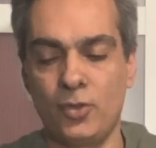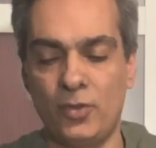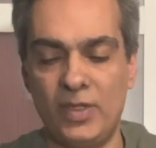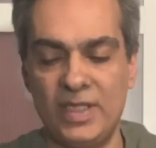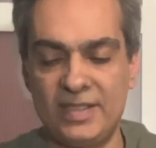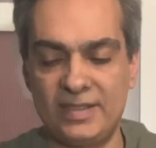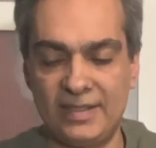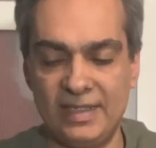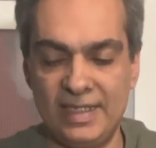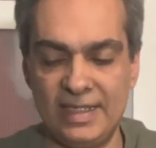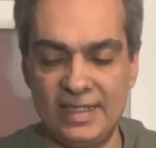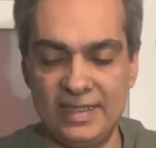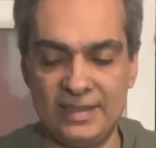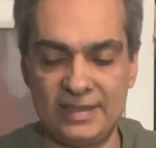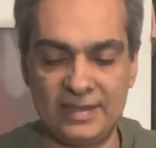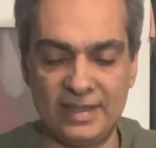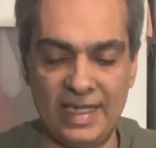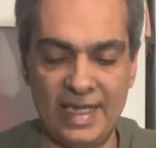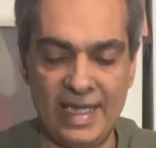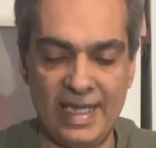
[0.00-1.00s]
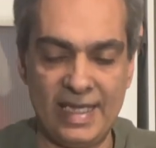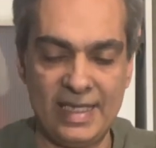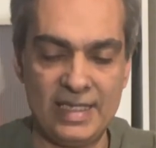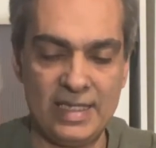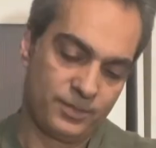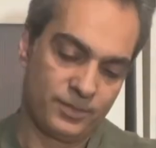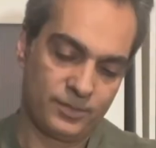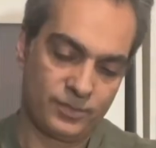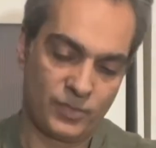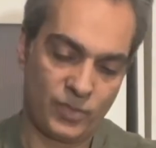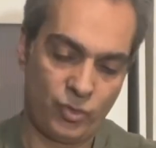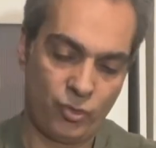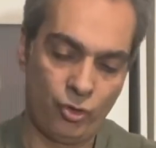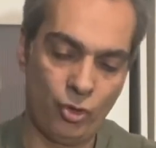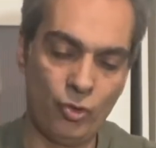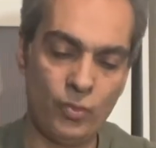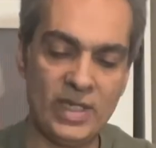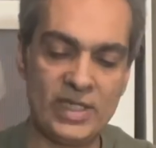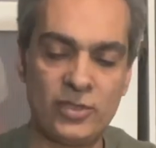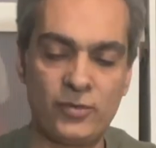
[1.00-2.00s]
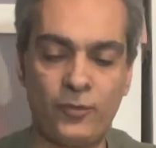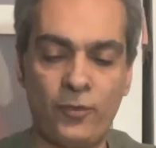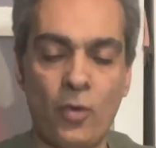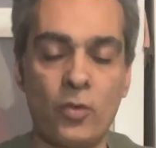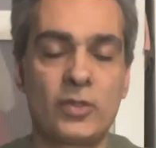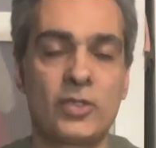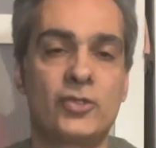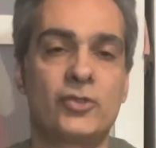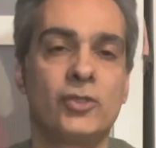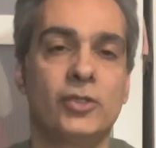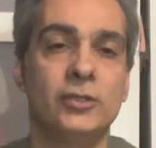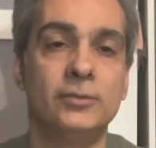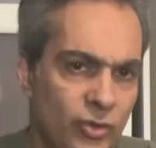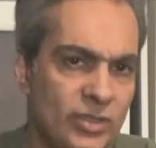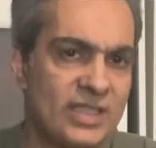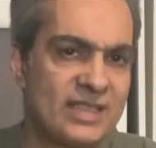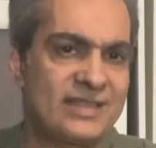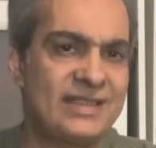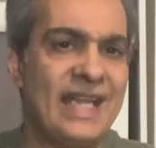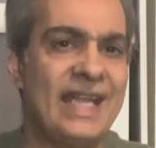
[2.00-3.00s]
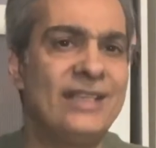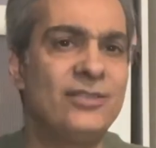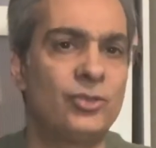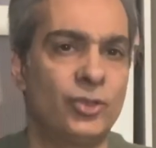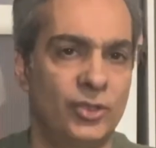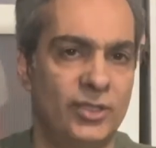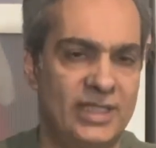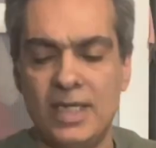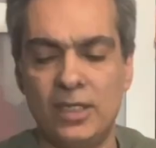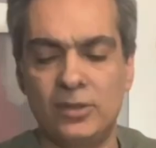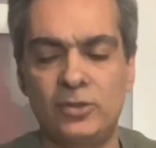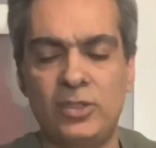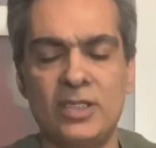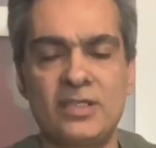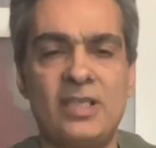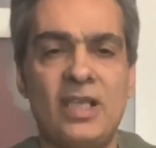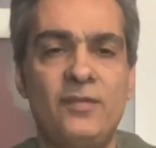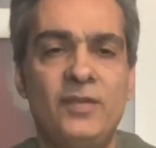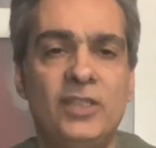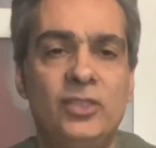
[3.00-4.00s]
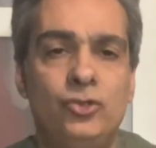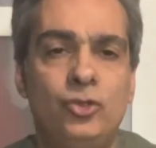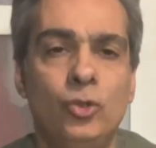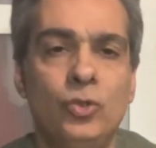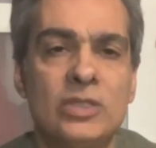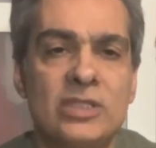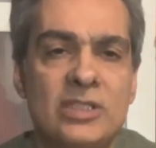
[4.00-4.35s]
this is a two inch focuser. Standard, it does have a dual